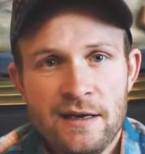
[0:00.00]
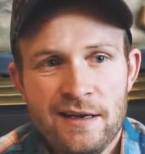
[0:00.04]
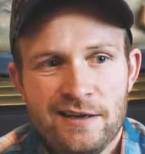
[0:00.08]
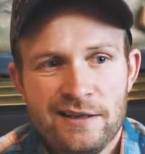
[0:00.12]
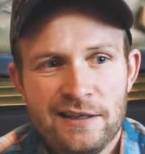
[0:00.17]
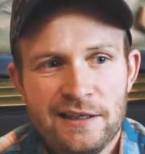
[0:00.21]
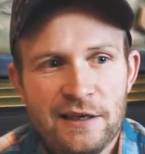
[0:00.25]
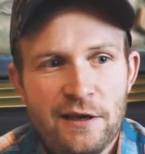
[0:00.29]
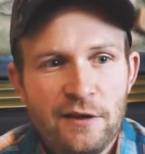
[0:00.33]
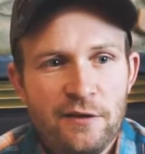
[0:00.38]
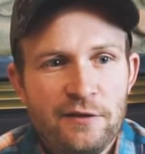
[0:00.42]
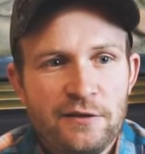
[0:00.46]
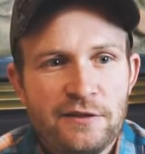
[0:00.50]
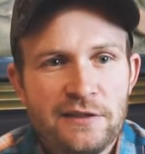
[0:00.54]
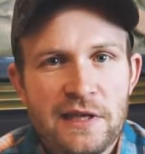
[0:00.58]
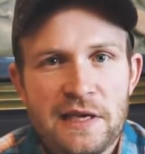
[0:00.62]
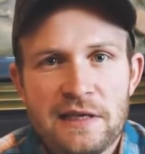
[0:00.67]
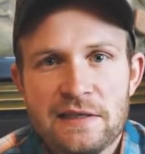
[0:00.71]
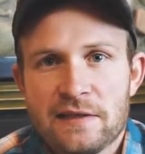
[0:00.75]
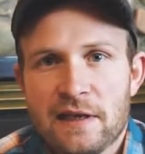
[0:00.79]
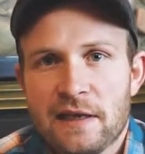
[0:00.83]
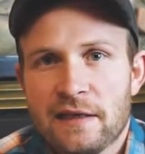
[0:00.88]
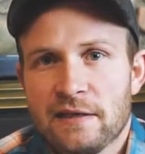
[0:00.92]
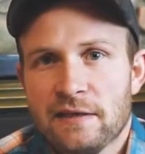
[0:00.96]
in other
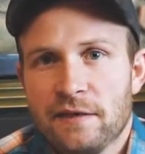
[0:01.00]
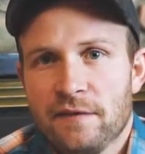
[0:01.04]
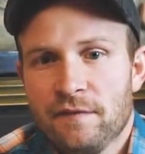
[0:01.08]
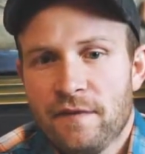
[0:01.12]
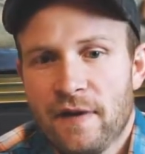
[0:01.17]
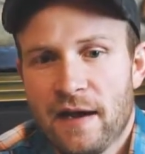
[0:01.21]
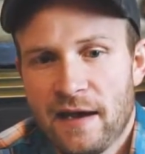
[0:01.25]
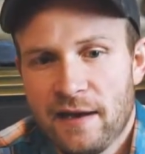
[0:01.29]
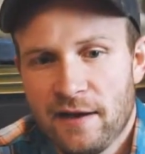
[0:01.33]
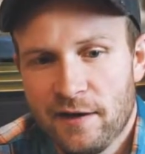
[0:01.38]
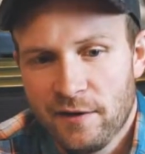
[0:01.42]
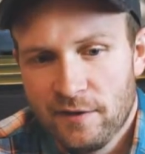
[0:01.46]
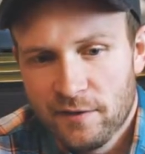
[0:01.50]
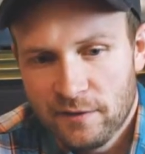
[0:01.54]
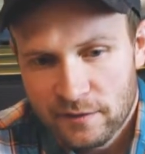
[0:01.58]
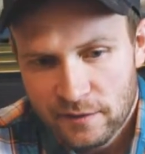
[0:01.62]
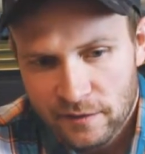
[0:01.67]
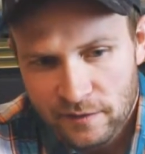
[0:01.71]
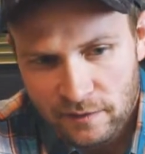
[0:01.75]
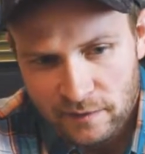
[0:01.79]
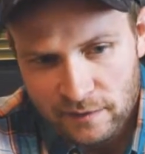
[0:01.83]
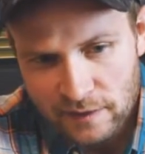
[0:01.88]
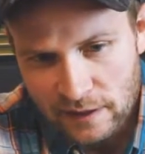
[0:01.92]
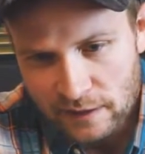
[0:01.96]
states like Nevada,
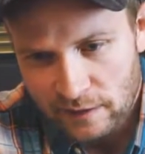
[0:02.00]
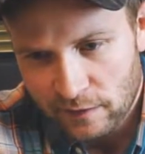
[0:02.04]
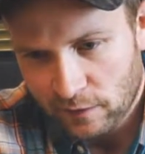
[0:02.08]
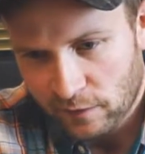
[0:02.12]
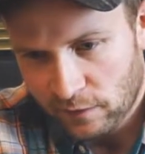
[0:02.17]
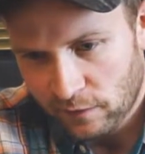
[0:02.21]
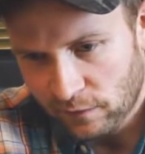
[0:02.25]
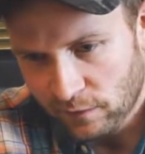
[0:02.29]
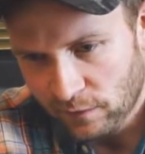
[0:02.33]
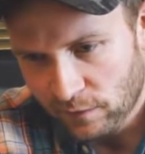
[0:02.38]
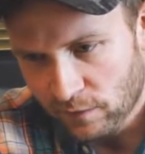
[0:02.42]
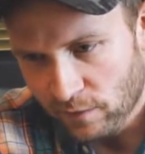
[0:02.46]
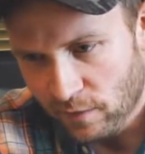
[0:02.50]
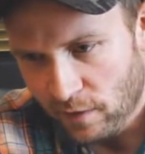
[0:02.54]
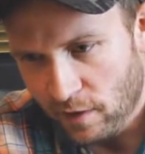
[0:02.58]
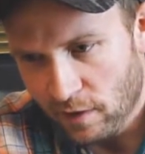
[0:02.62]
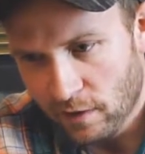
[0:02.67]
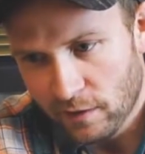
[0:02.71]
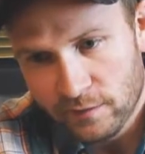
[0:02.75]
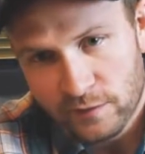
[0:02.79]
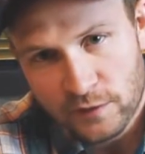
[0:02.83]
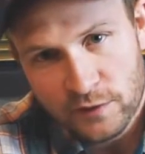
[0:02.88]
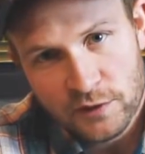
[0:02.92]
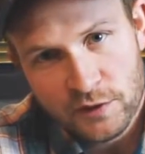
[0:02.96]
they look through
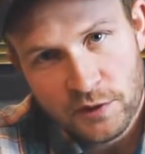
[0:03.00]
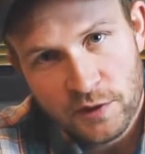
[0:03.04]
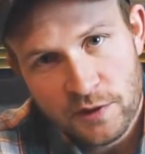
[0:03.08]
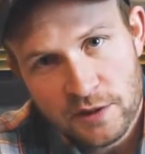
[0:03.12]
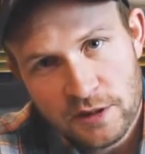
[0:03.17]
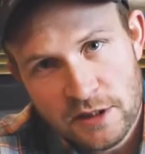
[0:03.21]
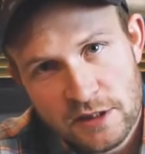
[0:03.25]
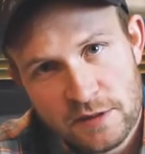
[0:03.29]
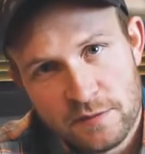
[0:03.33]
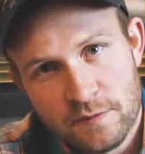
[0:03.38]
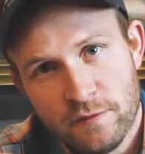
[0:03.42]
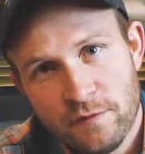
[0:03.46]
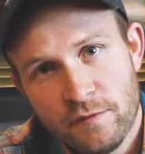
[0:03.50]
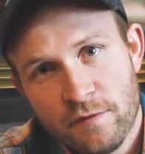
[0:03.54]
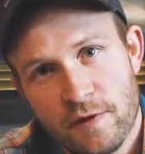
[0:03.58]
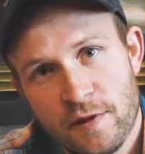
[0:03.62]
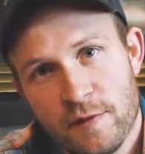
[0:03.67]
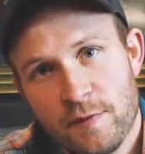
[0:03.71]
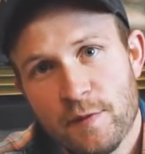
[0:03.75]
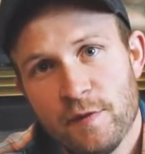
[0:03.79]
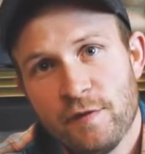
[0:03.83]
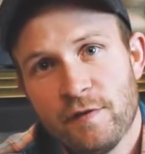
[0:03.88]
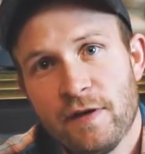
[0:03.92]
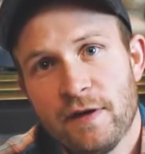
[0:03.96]
all of your choices before they
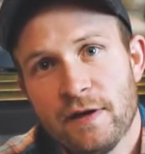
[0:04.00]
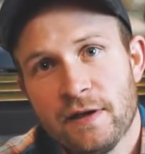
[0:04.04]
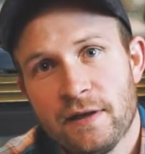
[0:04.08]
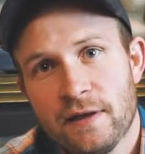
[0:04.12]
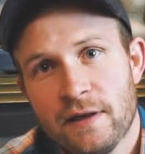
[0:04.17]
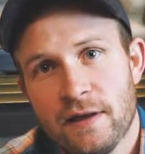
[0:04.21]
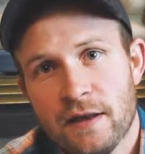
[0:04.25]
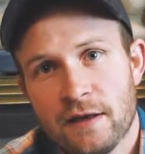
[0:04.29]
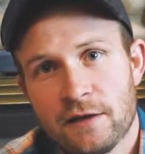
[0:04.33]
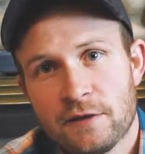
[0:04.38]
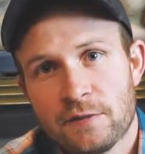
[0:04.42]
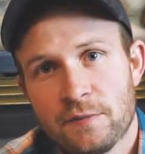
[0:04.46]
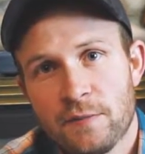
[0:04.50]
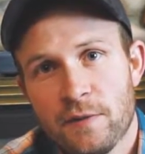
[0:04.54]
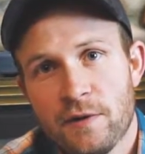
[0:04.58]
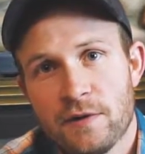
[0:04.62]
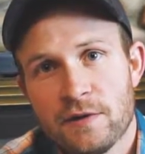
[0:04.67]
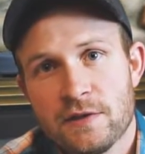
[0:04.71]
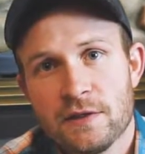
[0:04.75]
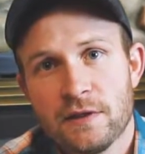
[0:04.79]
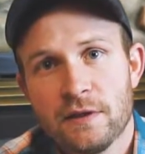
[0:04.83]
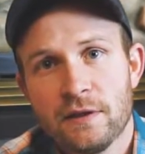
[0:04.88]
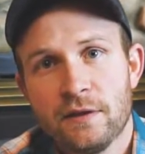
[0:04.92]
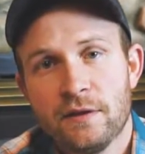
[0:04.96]
move on to the next
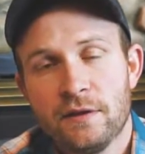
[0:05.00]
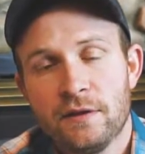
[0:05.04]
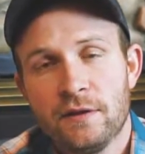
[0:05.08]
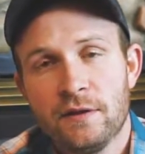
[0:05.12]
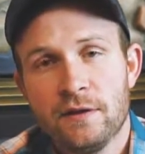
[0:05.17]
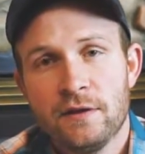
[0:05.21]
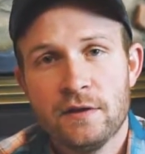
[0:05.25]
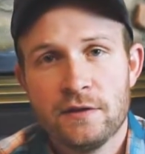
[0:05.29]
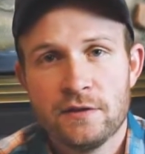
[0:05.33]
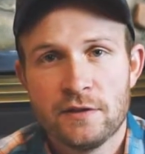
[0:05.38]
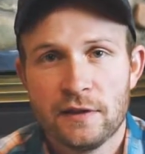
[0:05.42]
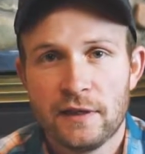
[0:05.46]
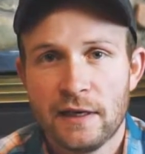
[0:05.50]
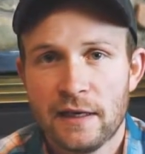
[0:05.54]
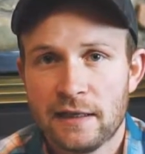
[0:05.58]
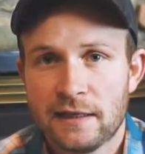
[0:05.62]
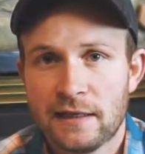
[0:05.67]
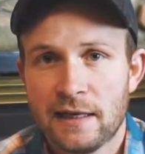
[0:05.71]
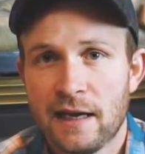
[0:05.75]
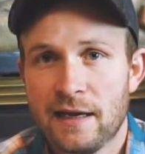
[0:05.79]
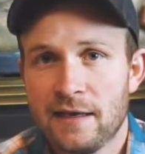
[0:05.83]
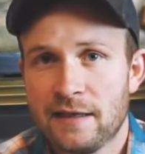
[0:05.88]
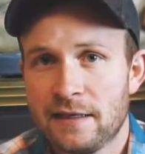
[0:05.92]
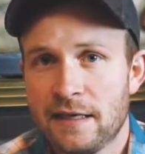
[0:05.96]
person. So you got to
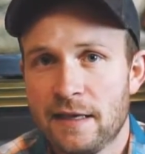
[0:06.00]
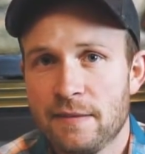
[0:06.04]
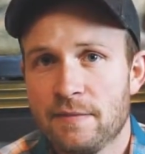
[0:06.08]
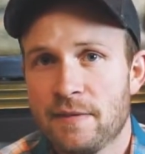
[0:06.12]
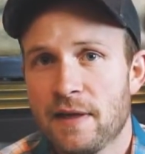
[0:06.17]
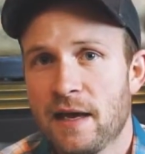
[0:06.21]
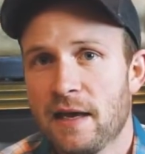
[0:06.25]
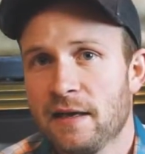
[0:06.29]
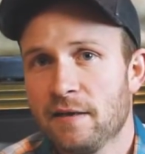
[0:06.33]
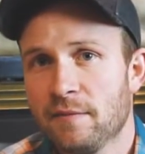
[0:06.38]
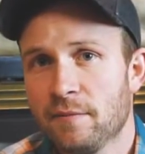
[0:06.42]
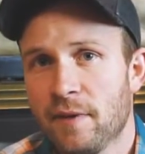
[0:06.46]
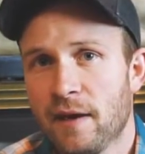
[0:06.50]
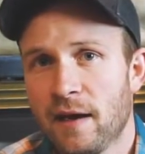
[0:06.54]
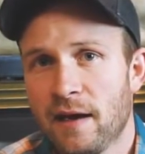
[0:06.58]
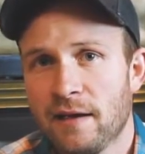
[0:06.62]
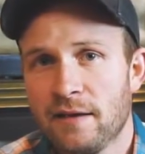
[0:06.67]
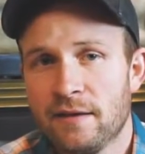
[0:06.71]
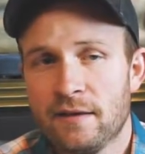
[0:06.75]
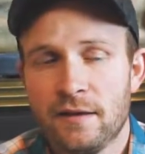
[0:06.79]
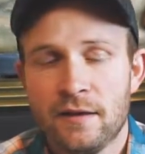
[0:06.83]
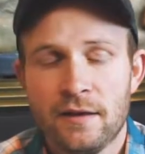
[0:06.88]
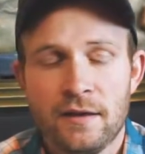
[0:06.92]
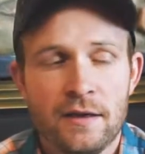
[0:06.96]
kind of keep that in
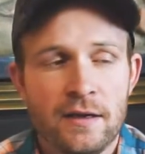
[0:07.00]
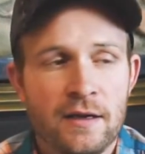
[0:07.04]
mind.